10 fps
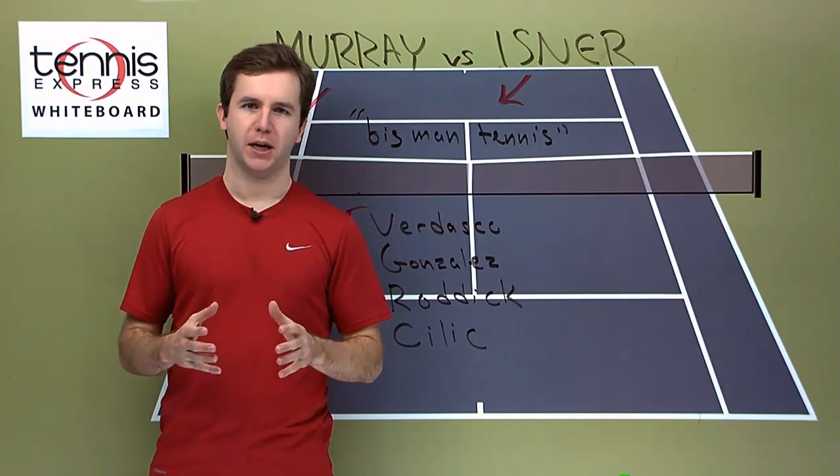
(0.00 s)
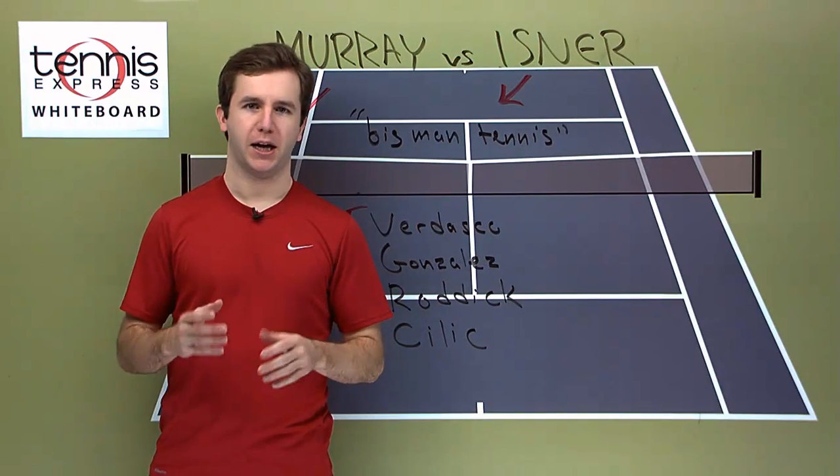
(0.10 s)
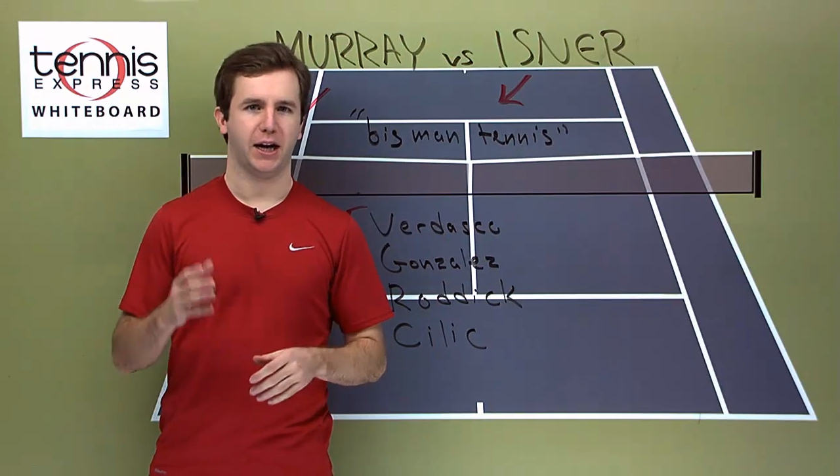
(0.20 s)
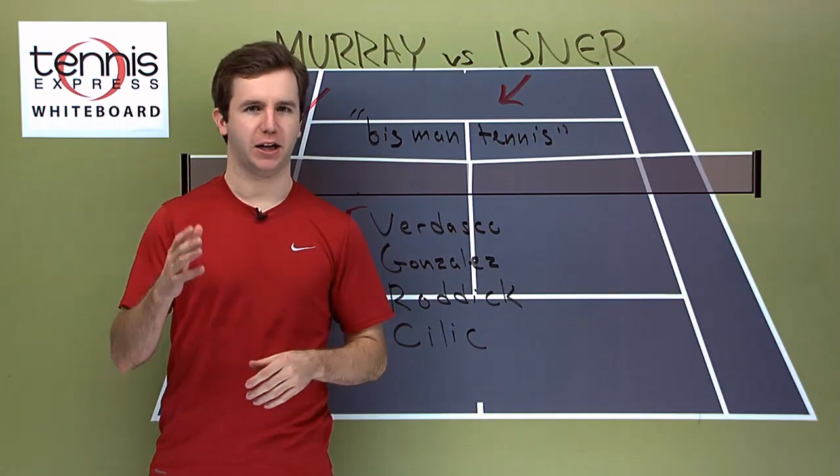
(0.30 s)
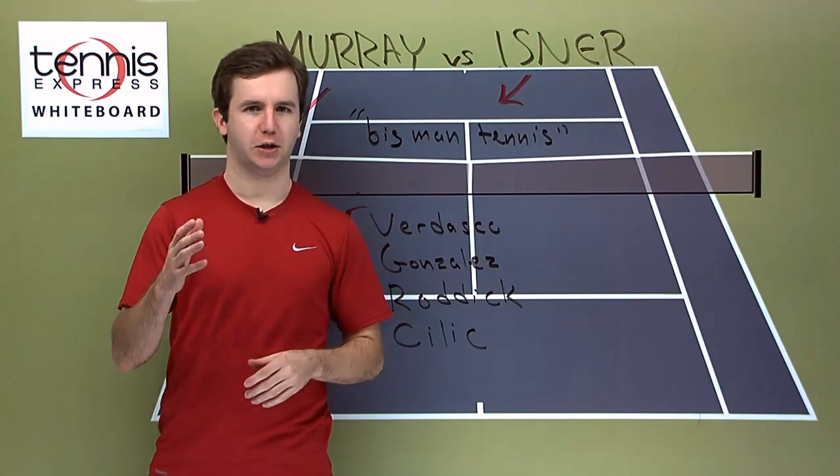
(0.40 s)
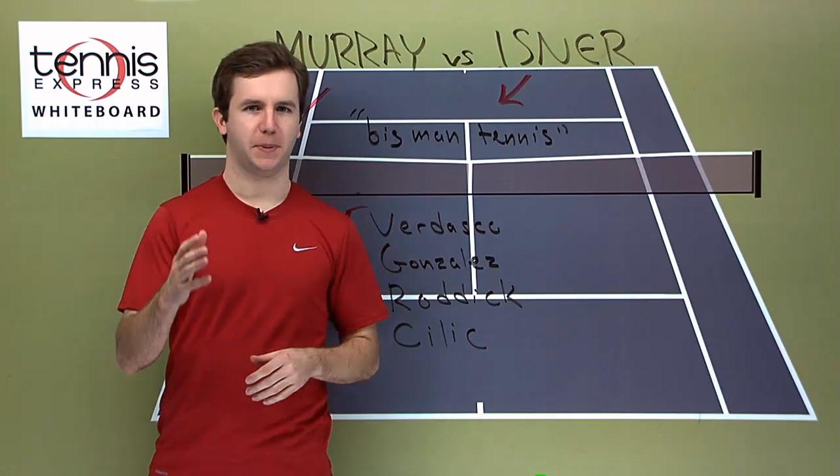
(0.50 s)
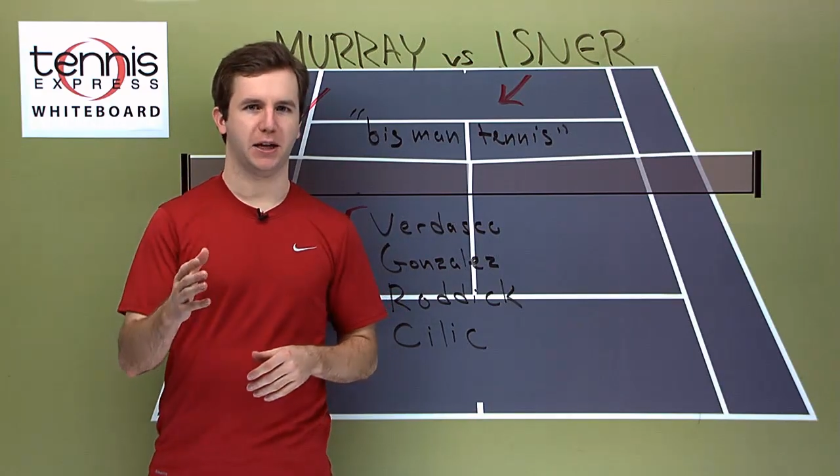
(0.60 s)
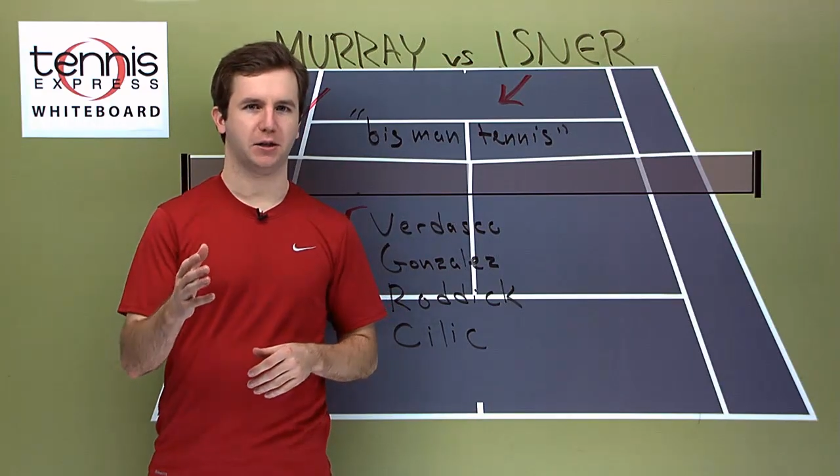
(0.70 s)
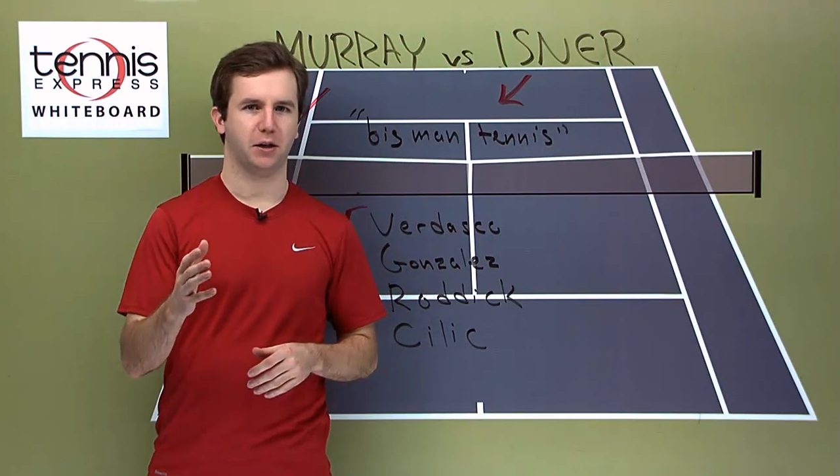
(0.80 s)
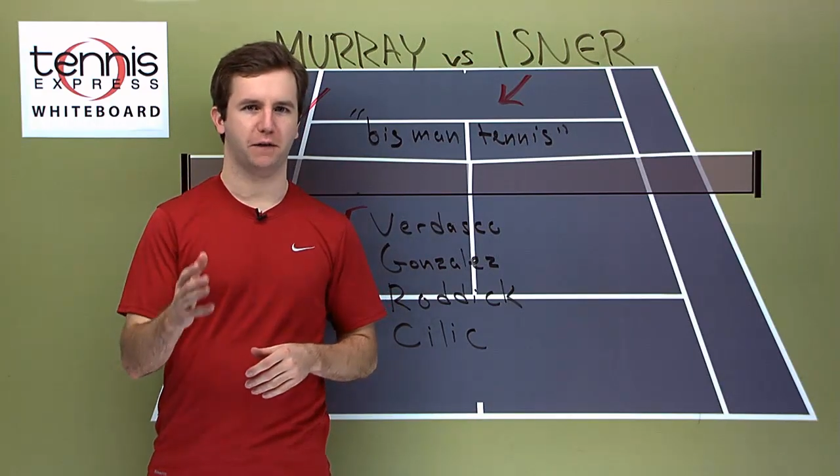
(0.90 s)
and I
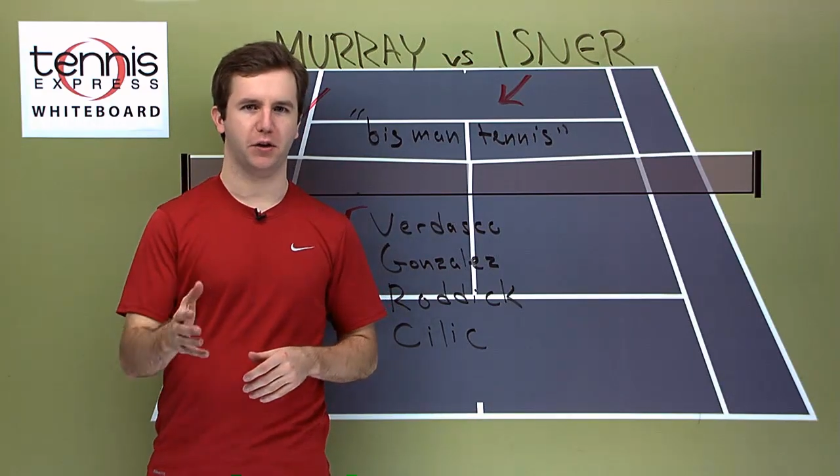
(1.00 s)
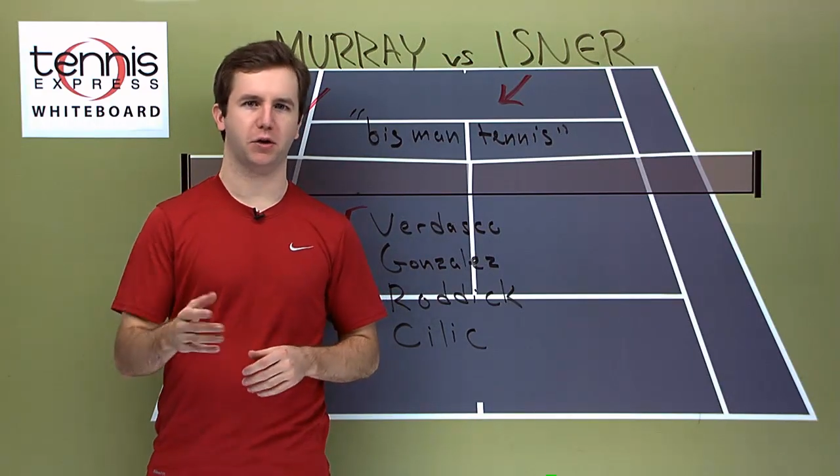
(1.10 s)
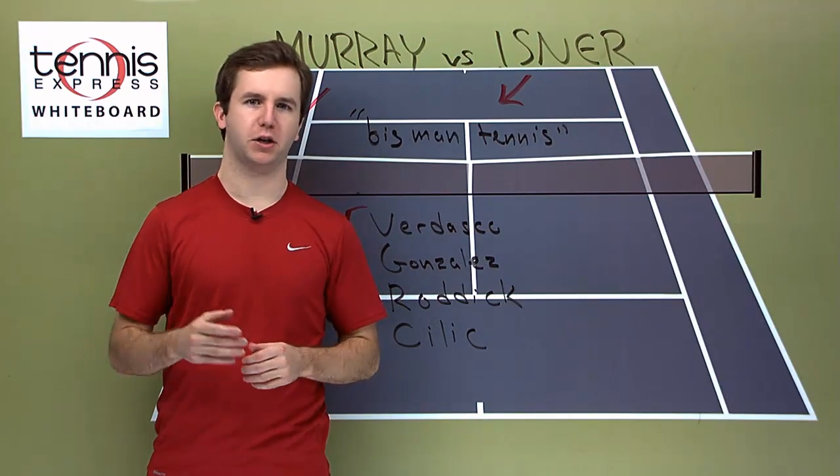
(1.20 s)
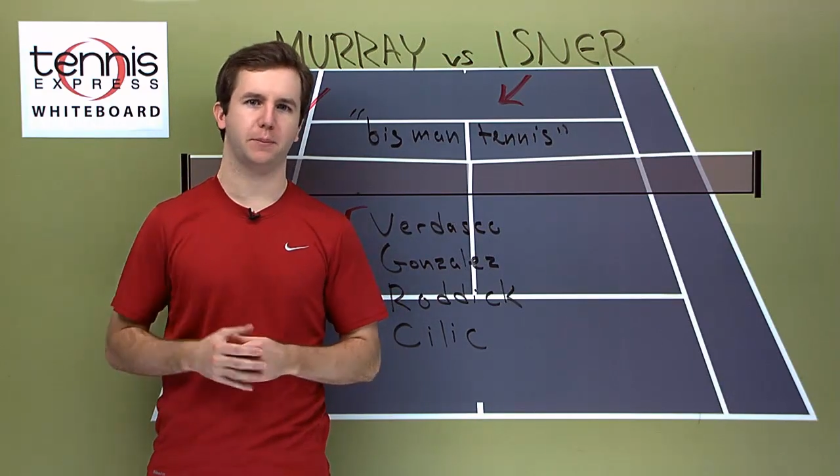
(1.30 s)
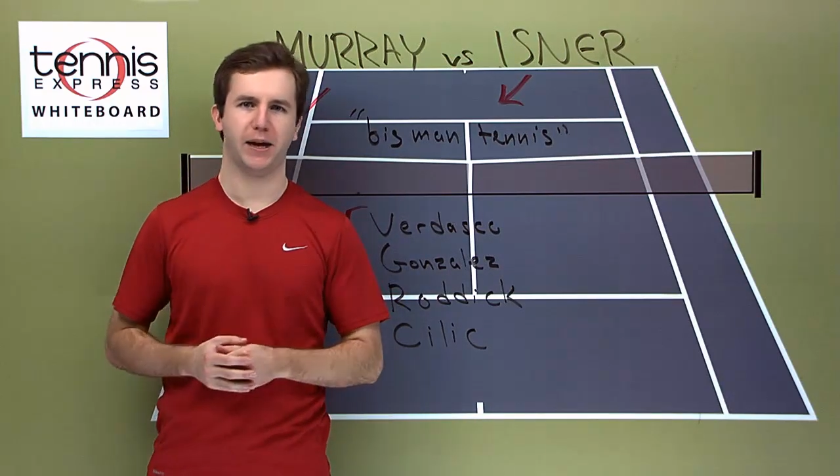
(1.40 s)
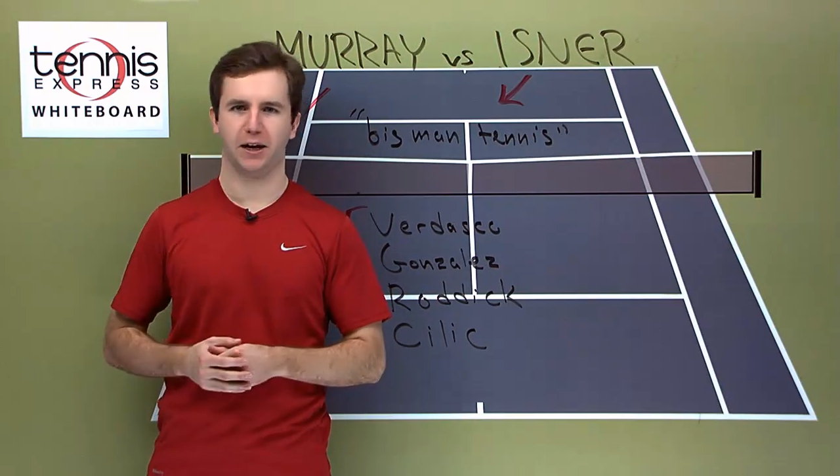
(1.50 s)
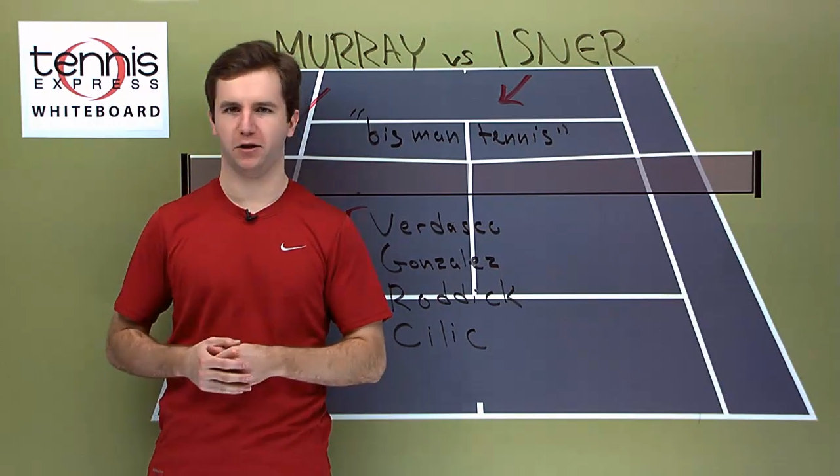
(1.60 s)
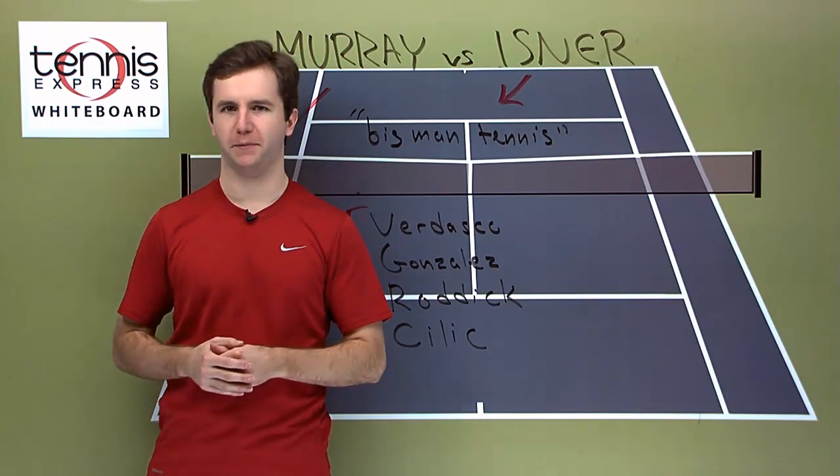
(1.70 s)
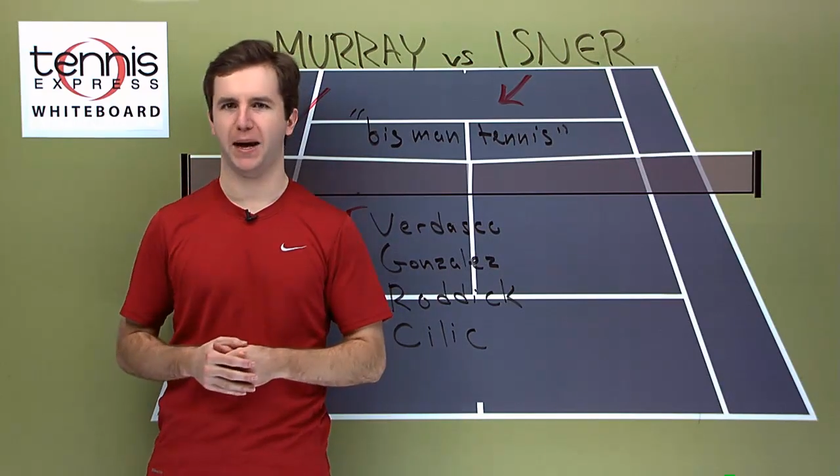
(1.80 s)
expect a very competitive